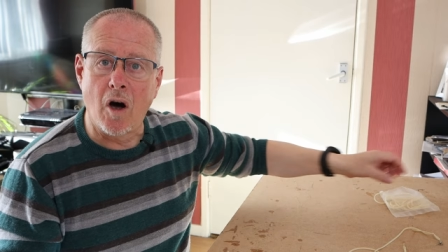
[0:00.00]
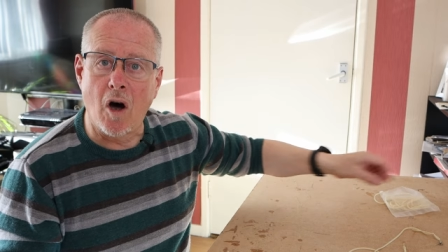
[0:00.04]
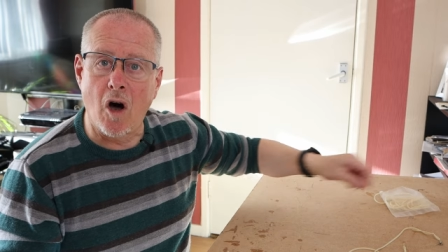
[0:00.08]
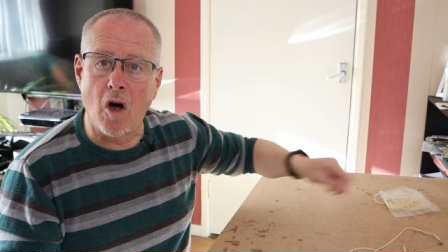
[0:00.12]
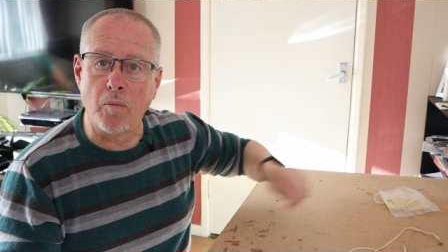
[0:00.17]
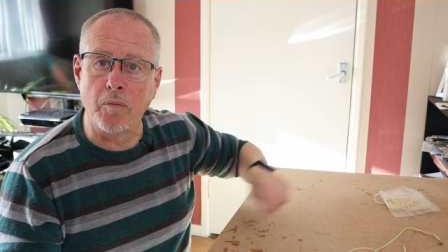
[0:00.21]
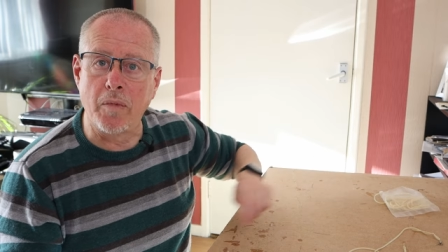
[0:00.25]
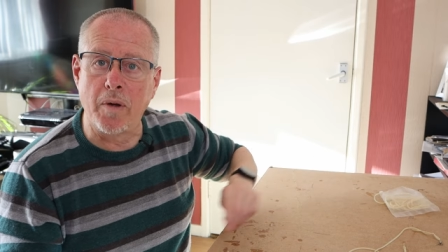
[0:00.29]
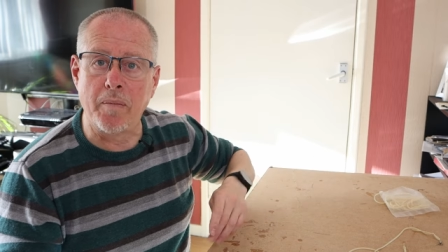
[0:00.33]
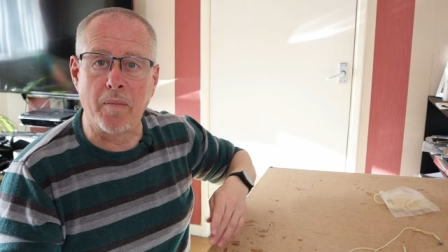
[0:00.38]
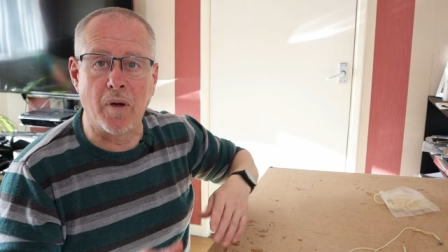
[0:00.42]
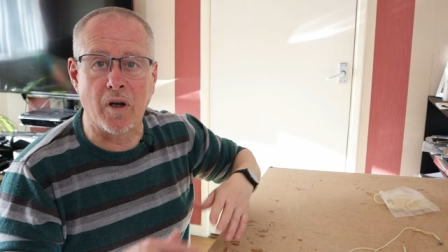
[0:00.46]

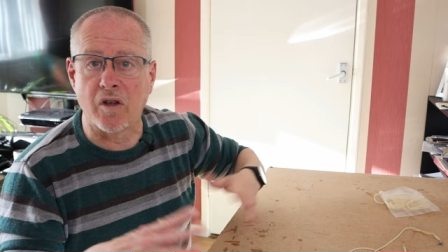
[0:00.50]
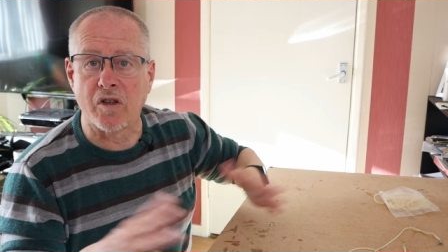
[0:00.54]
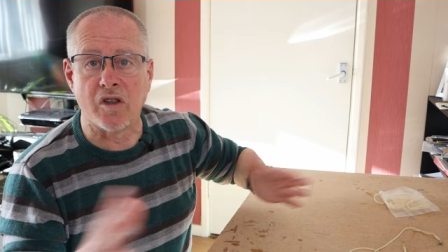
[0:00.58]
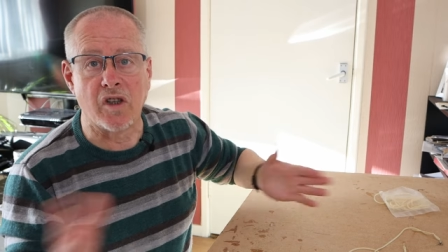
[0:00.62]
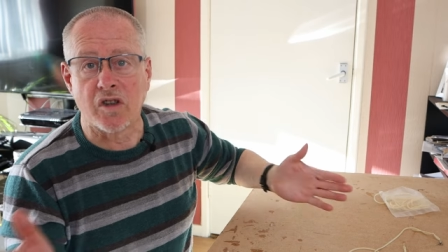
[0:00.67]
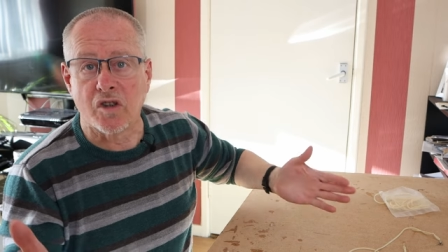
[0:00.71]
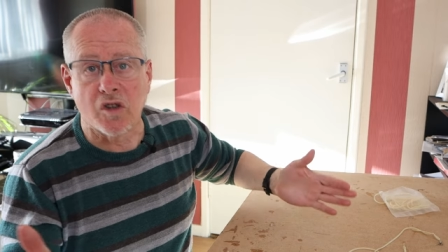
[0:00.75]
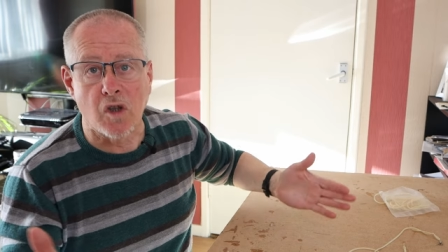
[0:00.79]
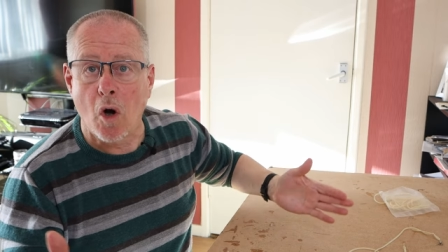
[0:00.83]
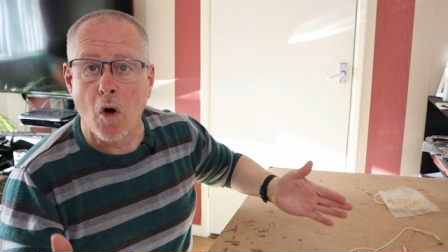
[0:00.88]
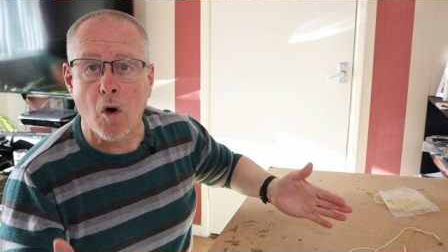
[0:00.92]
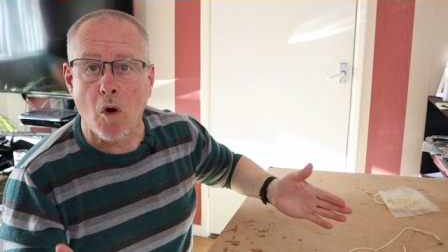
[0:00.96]
on me because
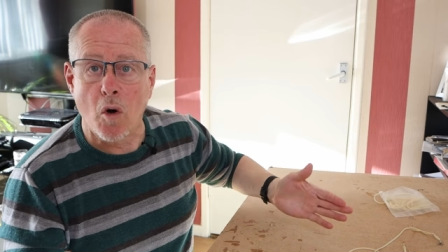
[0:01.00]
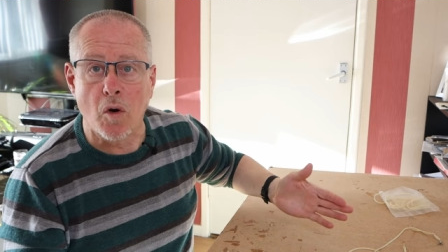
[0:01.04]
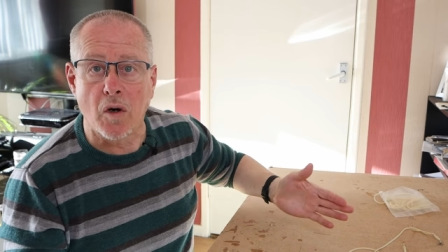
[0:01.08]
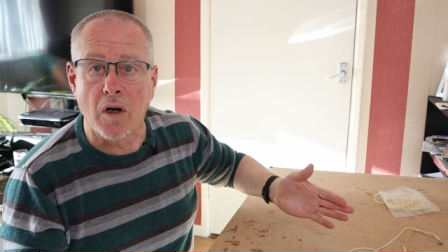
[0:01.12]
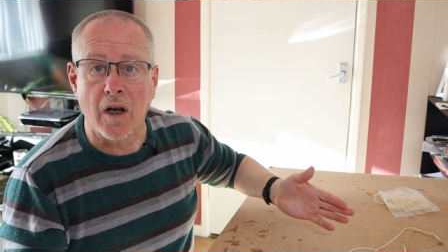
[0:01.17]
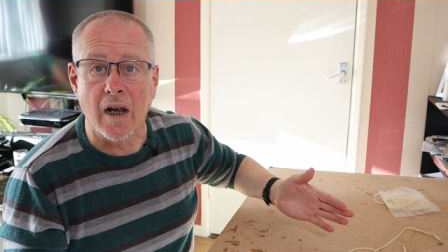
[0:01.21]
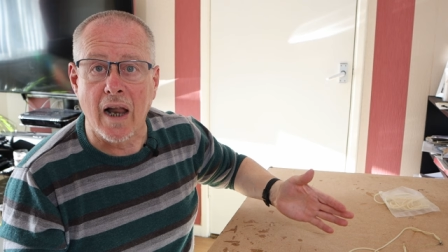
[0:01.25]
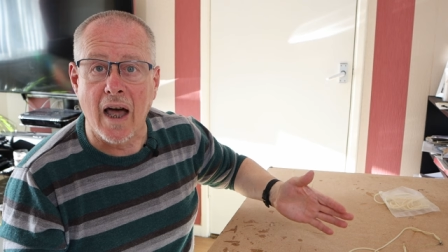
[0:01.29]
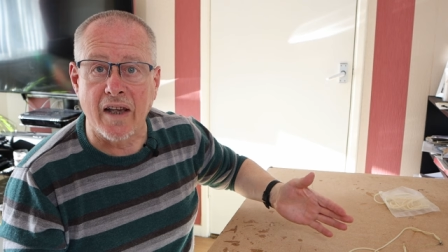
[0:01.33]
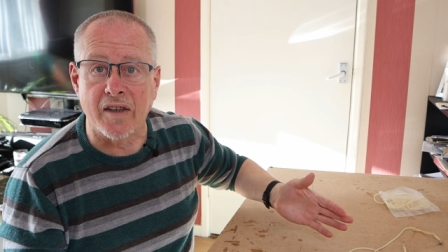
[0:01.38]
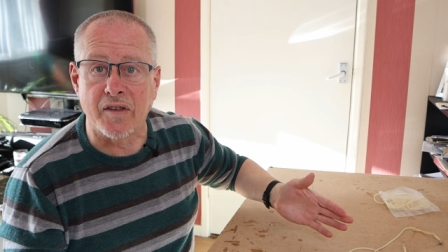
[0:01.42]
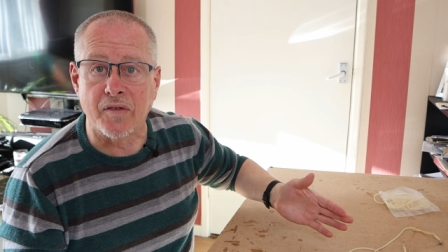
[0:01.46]
it's not going
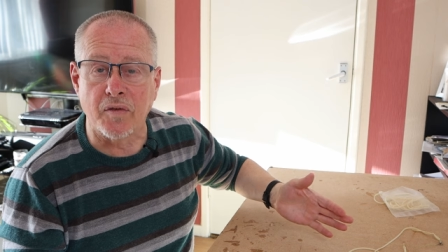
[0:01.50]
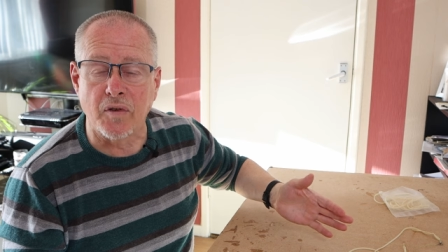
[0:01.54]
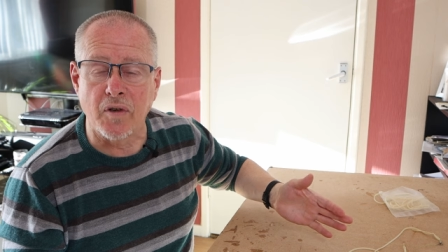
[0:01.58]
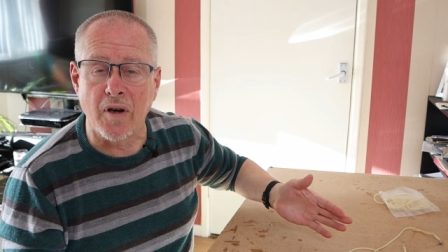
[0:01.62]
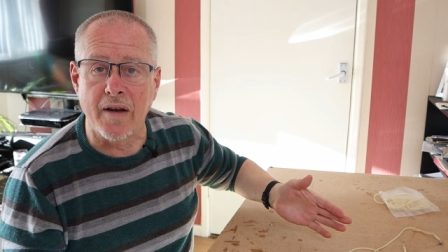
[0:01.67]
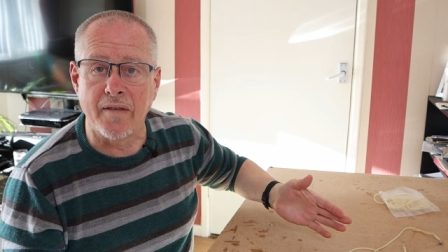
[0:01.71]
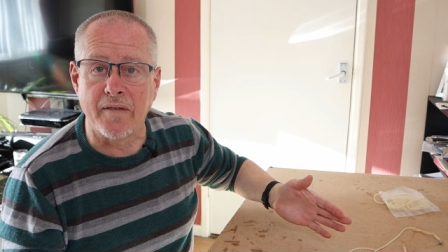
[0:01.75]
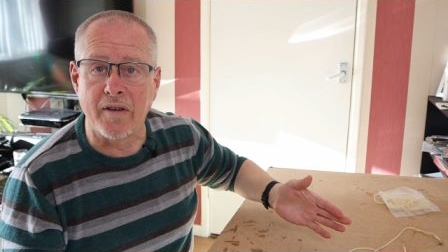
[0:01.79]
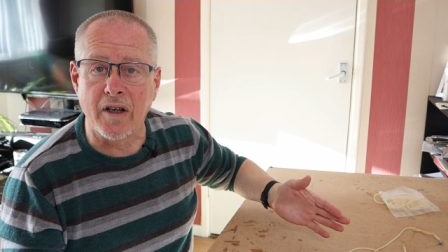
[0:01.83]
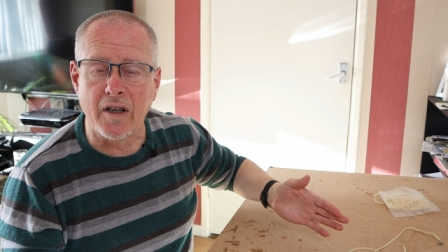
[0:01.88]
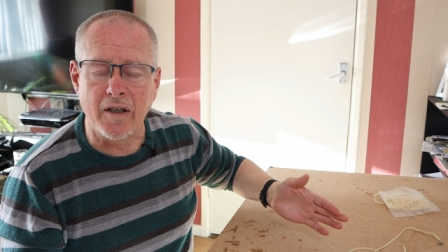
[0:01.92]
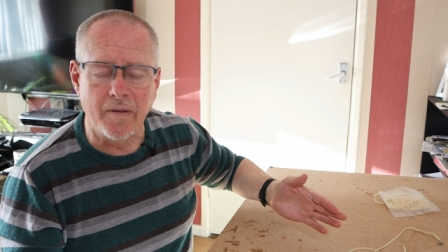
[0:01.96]
to last
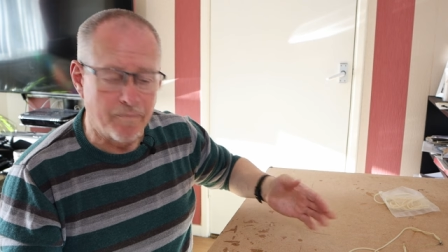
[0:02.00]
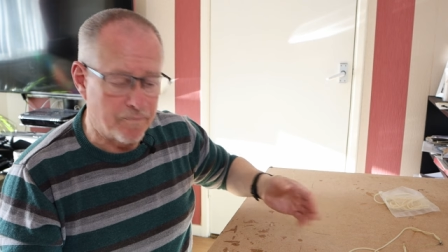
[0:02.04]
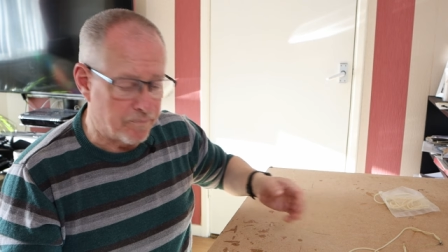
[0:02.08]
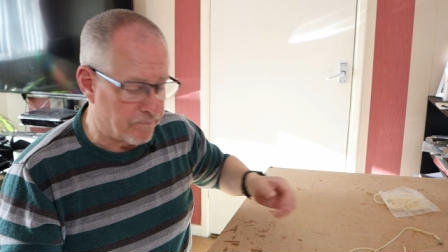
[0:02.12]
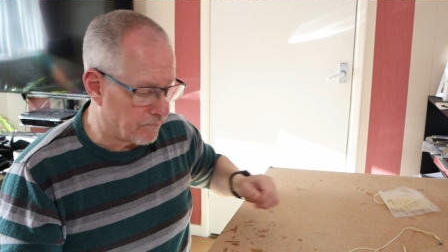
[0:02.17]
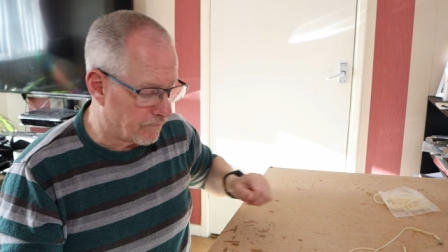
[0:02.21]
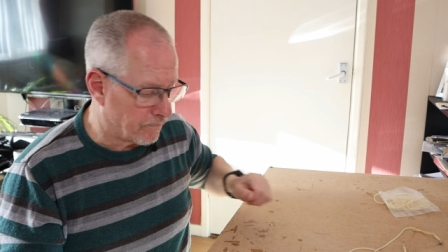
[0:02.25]
forever.